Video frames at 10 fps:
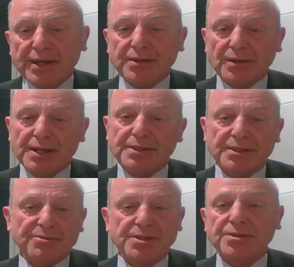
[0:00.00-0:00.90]

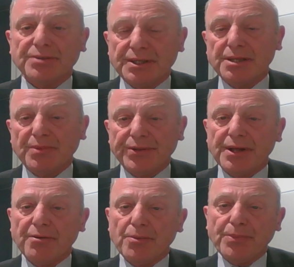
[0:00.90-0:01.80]
speculating, she's on
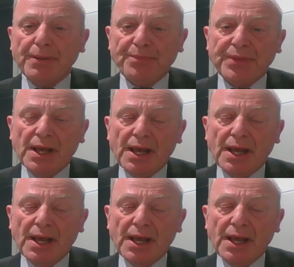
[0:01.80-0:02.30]
chemotherapy.